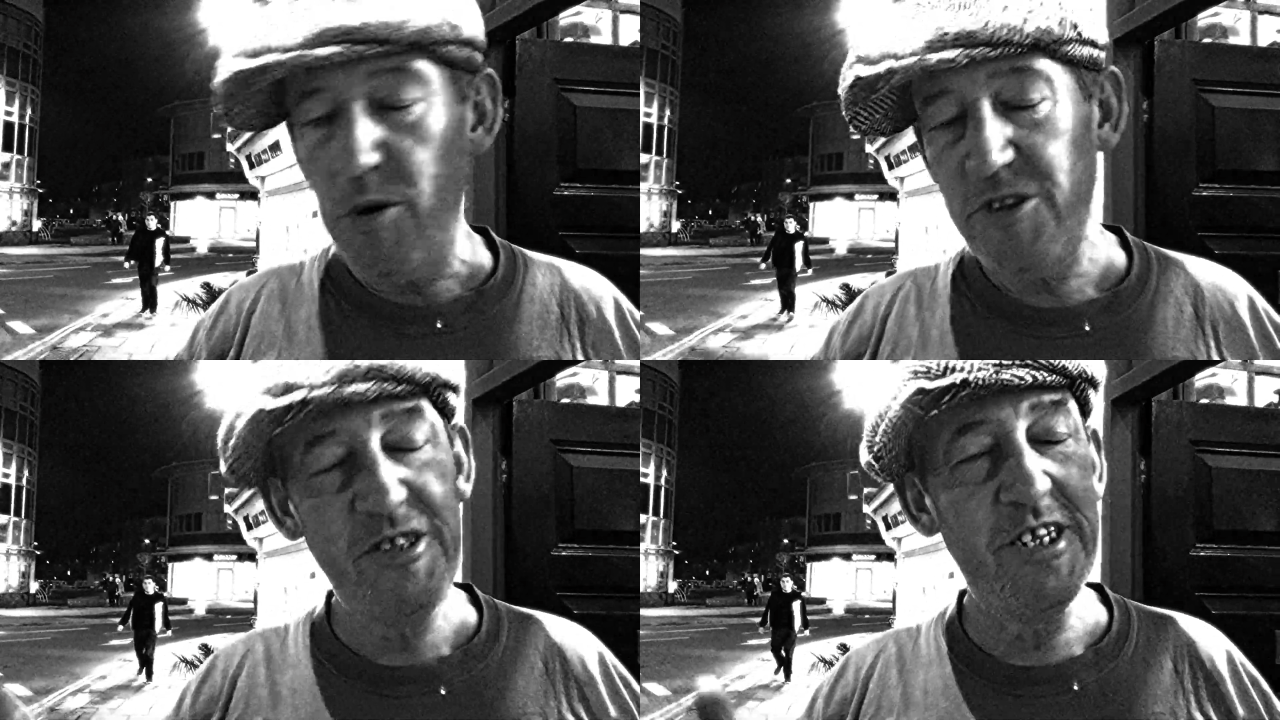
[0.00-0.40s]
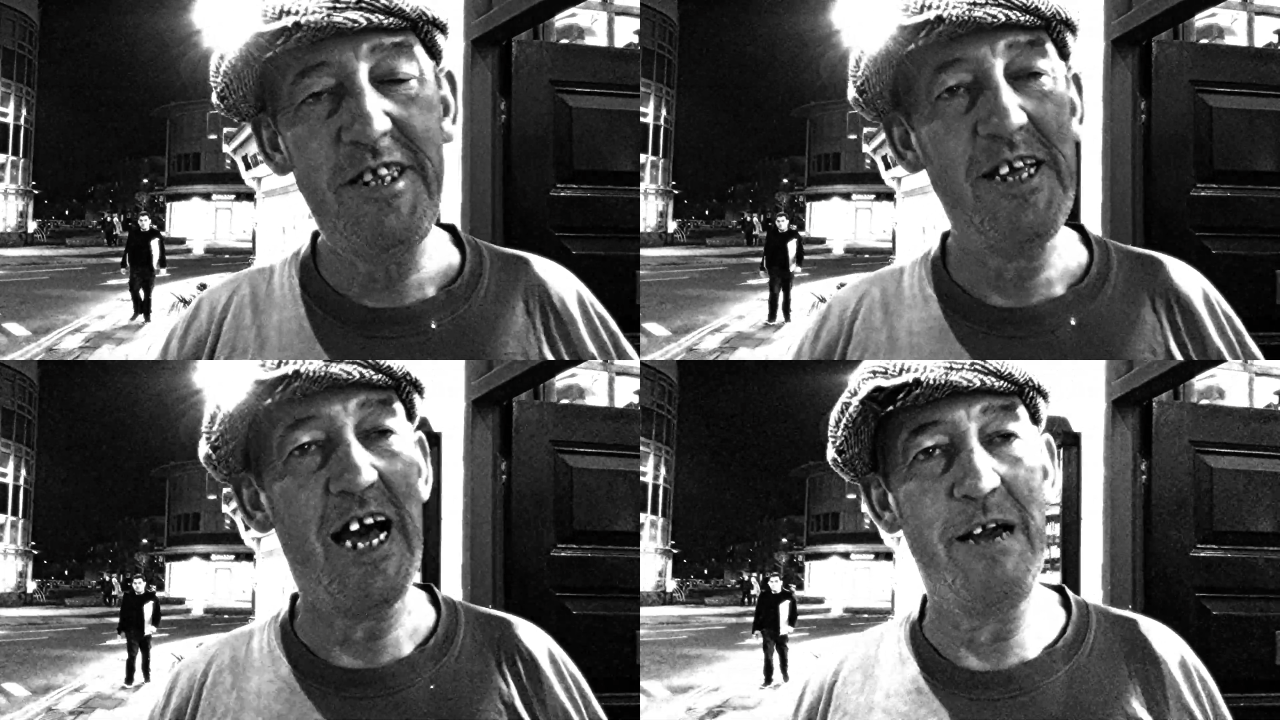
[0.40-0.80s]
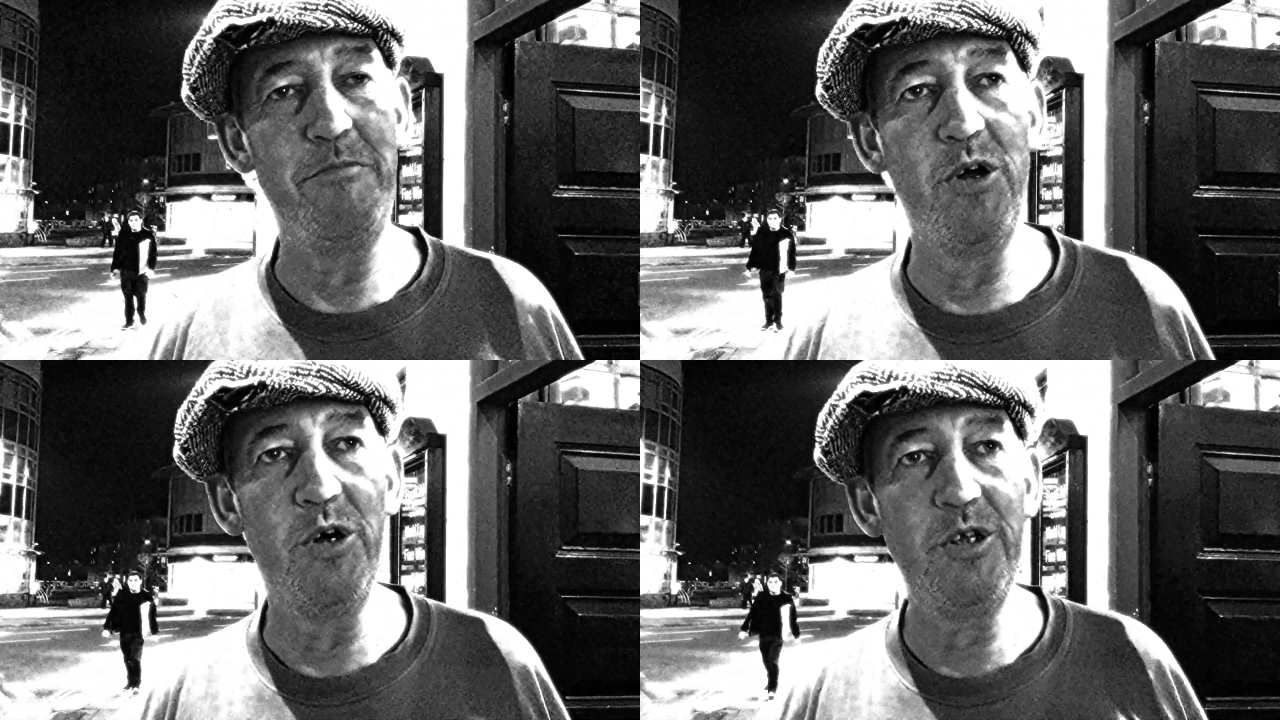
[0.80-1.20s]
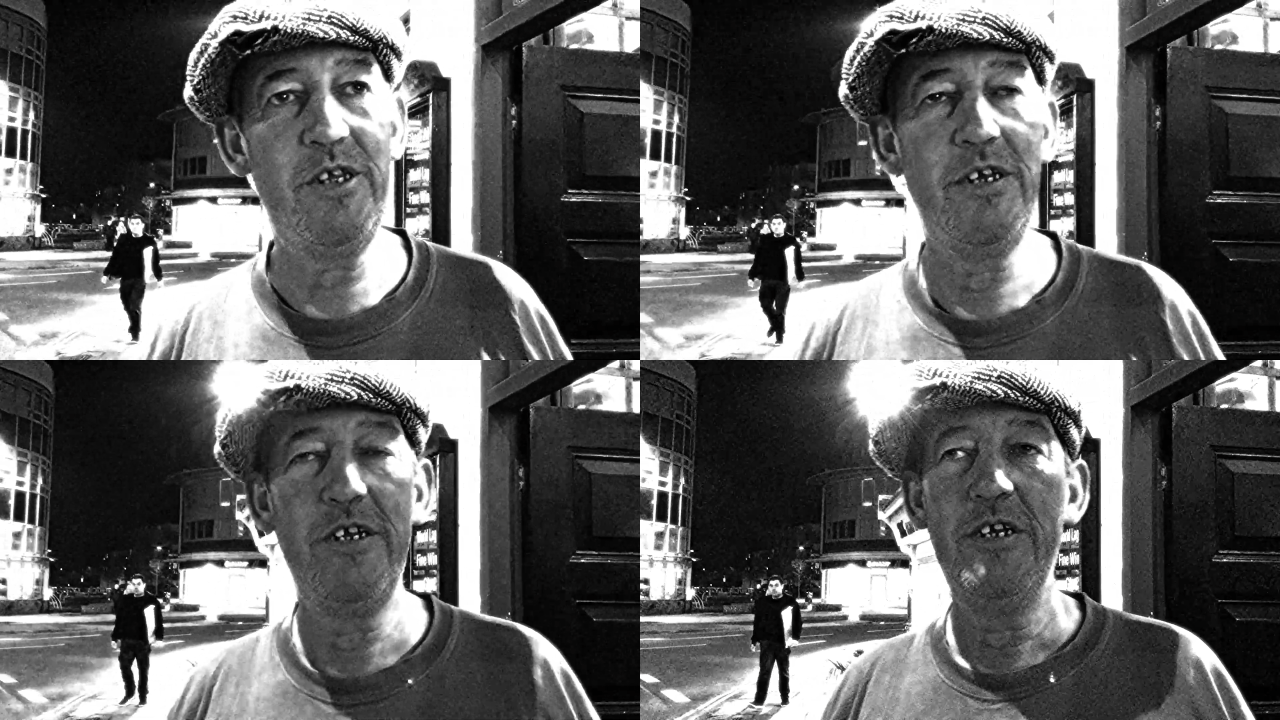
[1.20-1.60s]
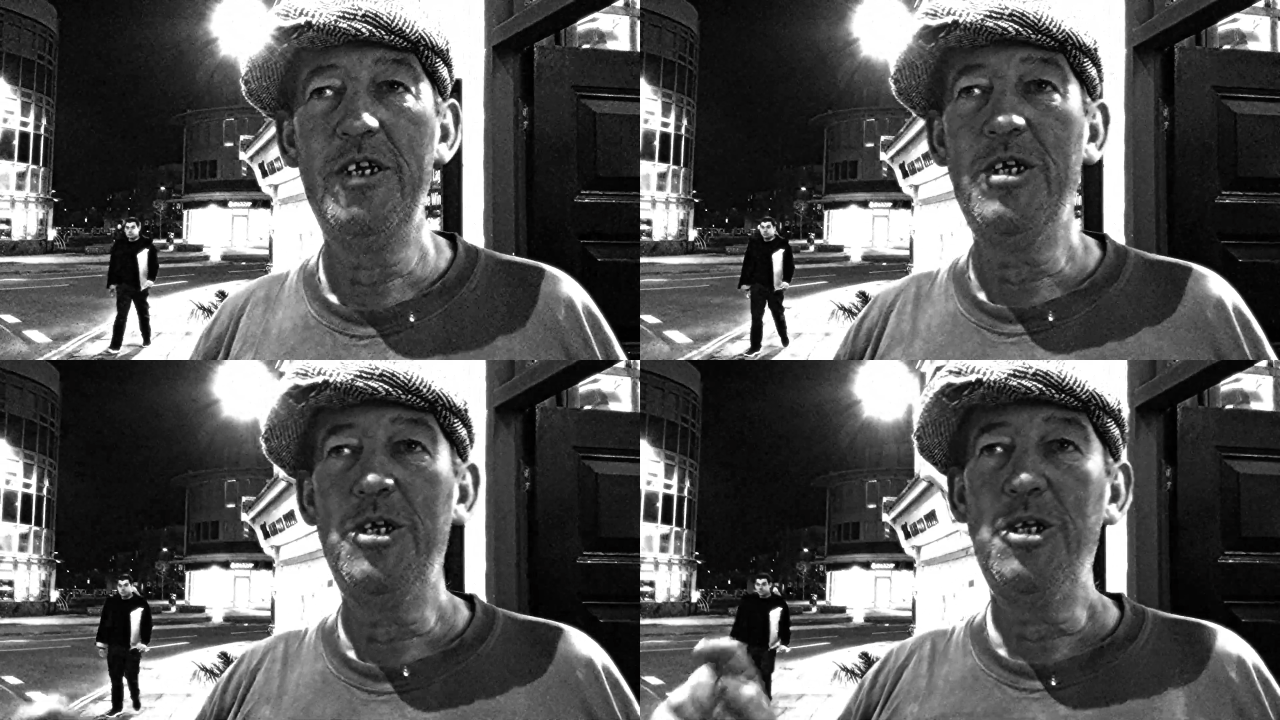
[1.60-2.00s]
wasn't a Time Lord,
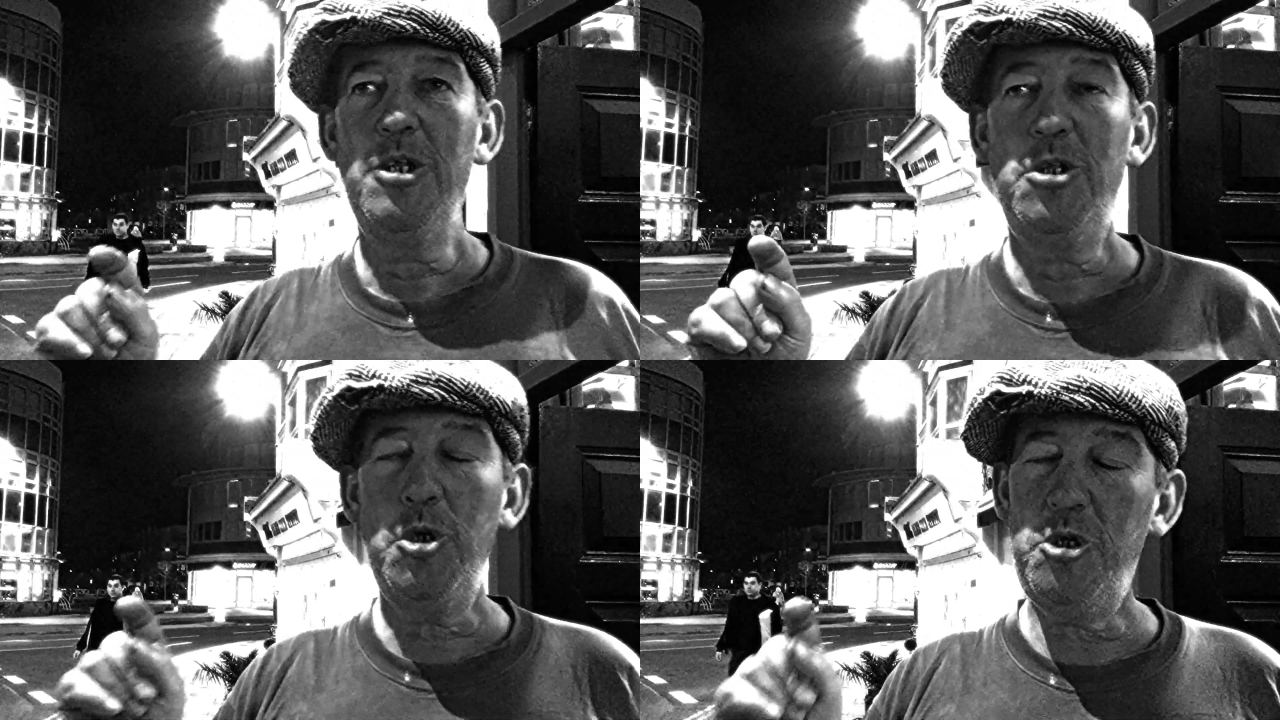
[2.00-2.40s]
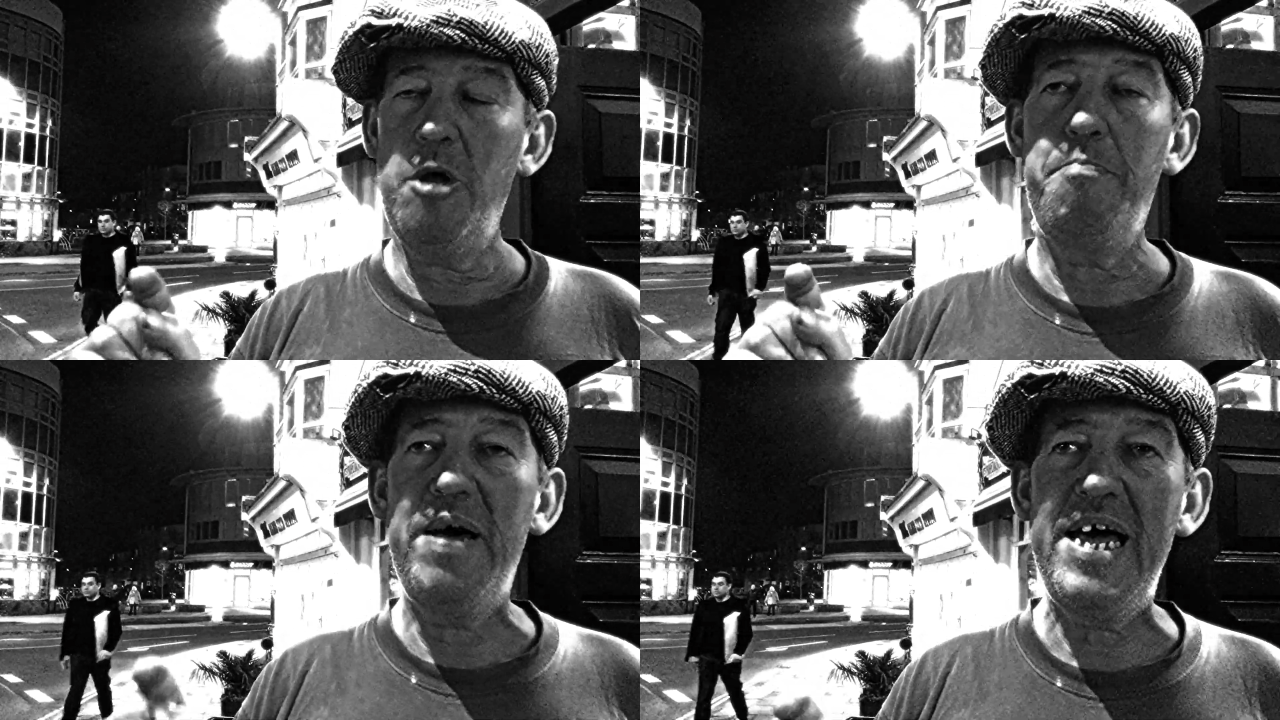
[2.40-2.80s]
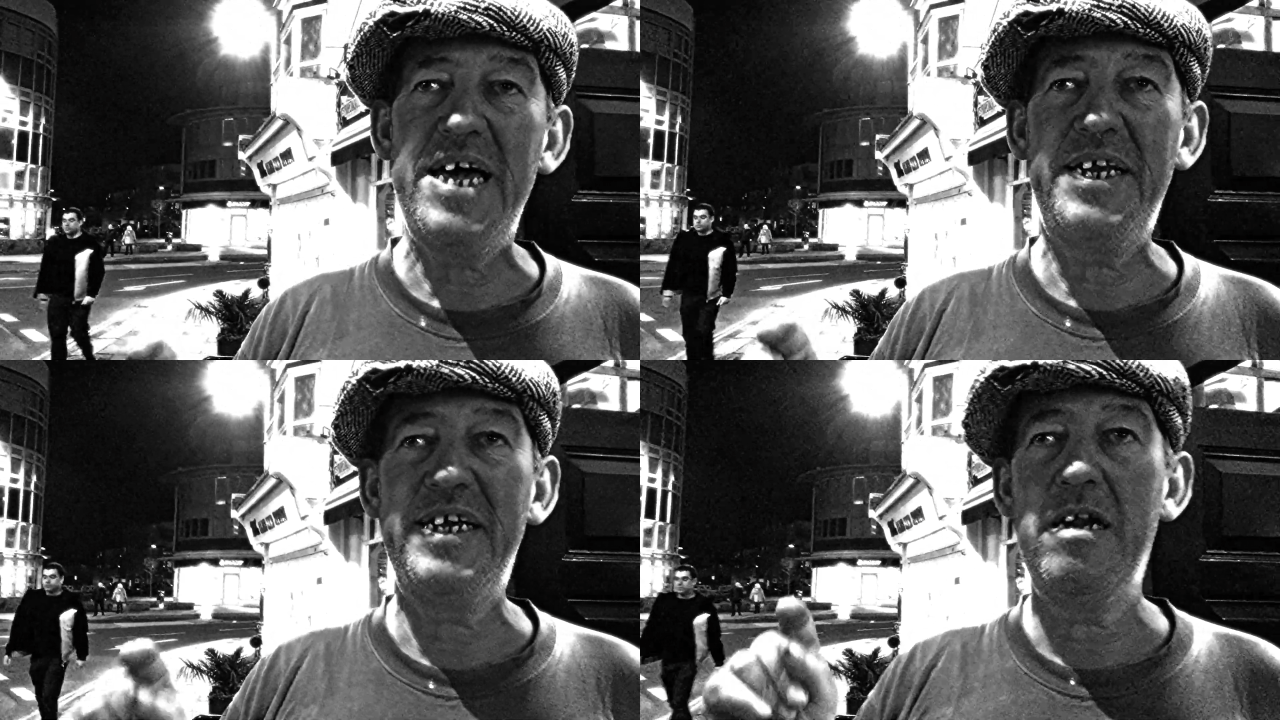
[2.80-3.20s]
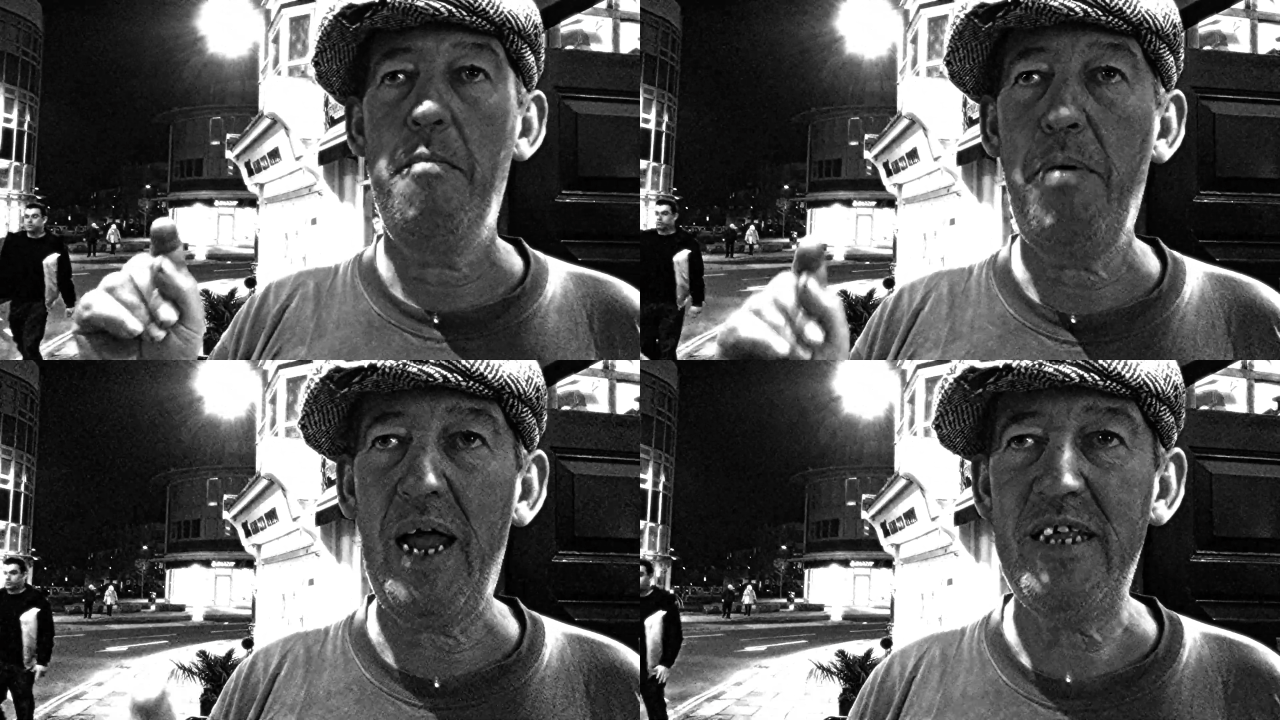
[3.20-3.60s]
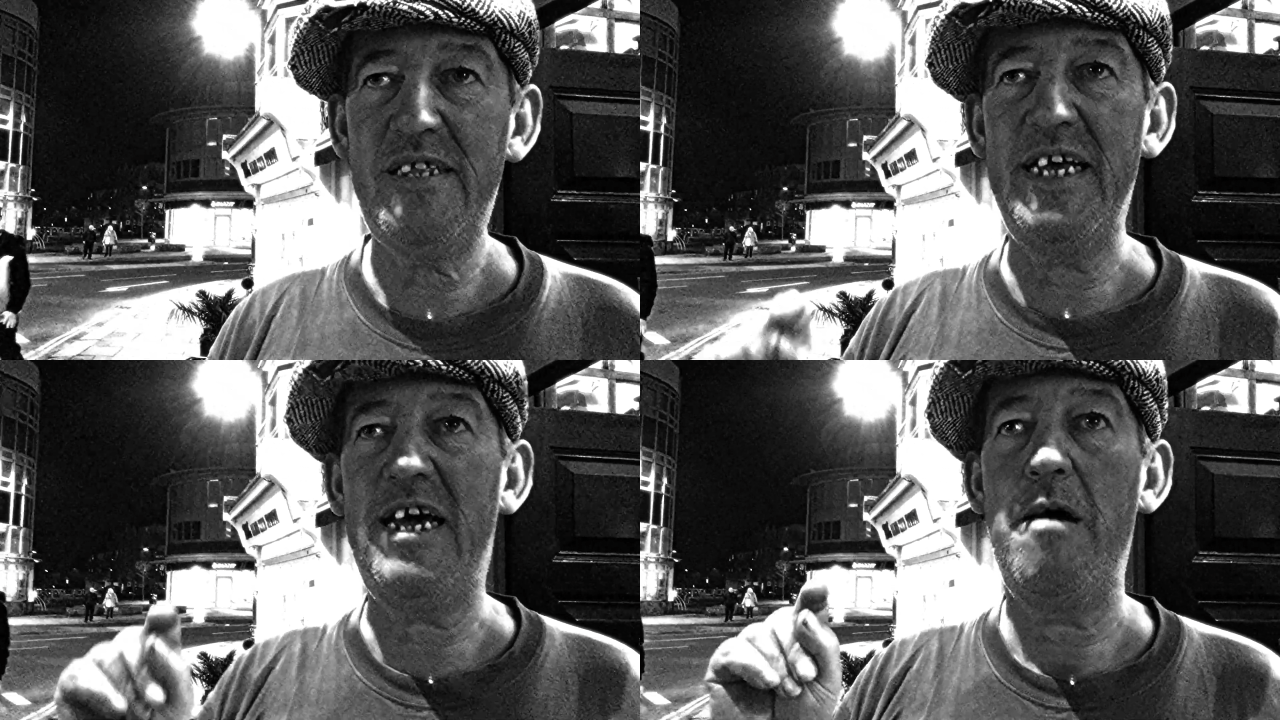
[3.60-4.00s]
just a burning plastic